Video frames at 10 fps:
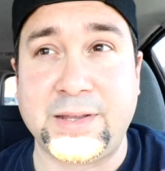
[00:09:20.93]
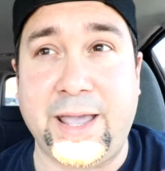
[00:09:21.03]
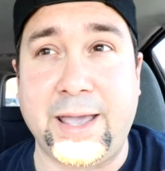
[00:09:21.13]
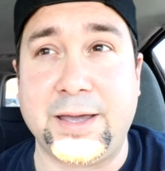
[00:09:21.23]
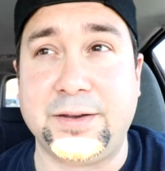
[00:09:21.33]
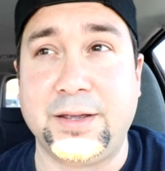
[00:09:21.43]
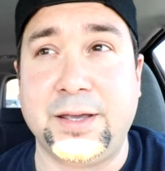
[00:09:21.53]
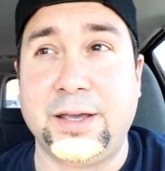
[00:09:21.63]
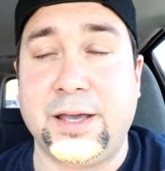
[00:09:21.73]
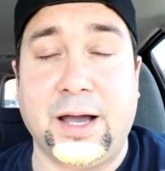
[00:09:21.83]
And
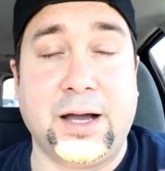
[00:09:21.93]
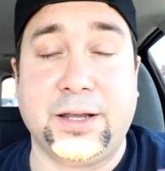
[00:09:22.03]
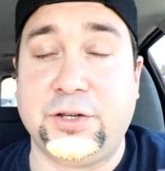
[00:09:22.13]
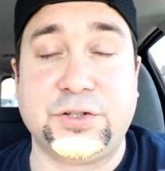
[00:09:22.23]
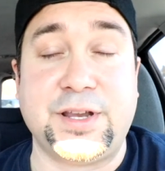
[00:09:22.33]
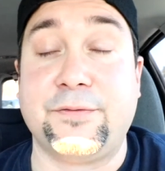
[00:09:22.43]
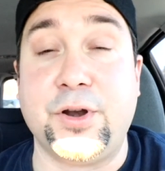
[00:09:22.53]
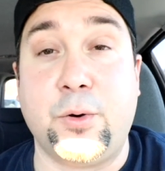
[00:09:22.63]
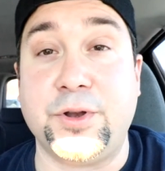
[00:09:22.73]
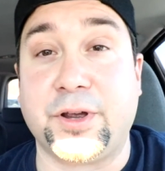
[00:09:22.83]
uh, you just never
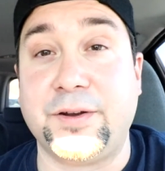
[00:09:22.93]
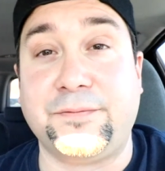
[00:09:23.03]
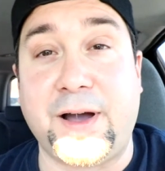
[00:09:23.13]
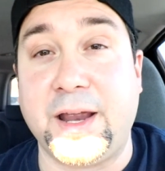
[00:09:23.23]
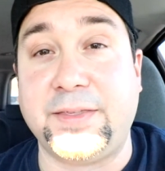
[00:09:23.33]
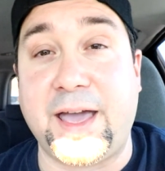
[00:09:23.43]
know when you're going to find